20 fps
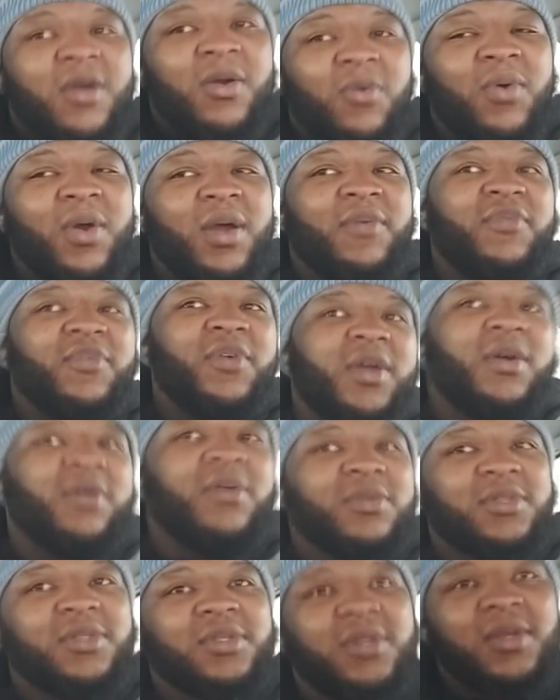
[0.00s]
whoever
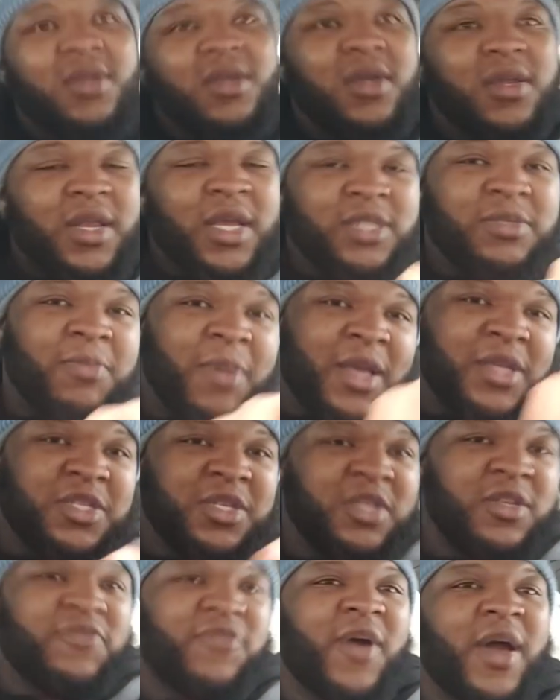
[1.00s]
else that's
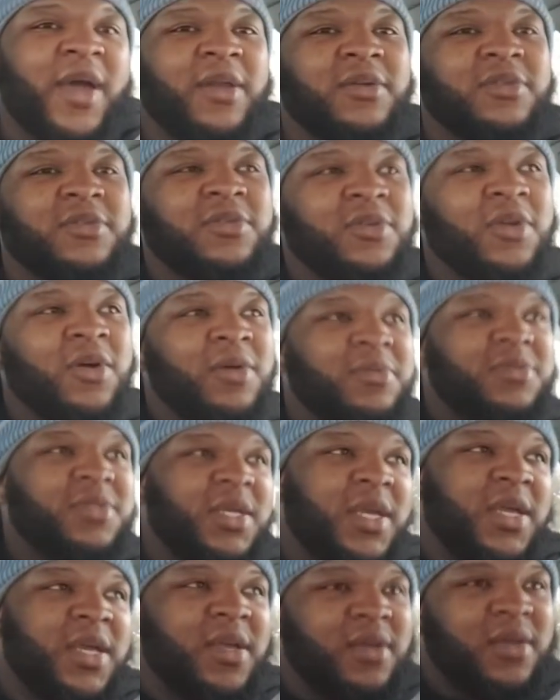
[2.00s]
matching his fighters. You know what I'm
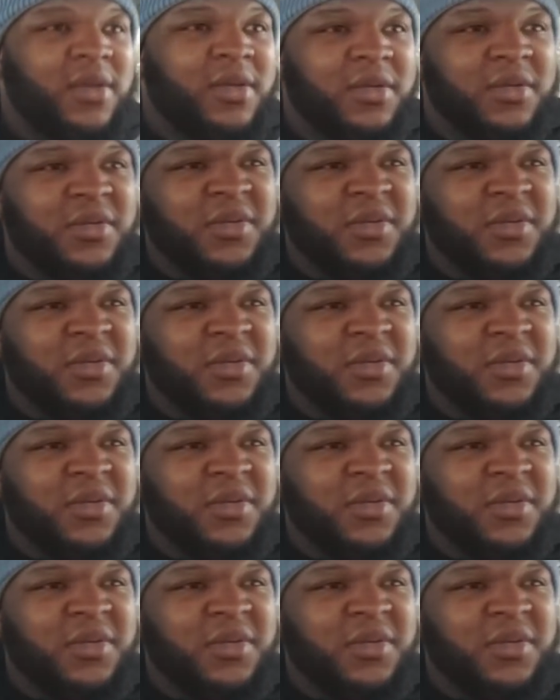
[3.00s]
saying?